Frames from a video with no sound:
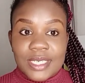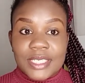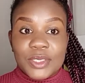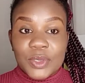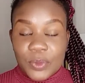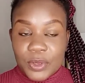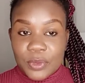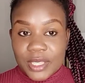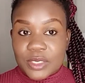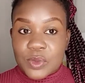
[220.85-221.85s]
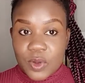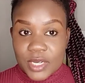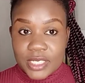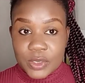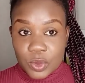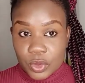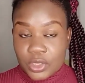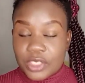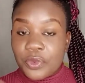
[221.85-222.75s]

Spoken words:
like knowing whether to order it or not.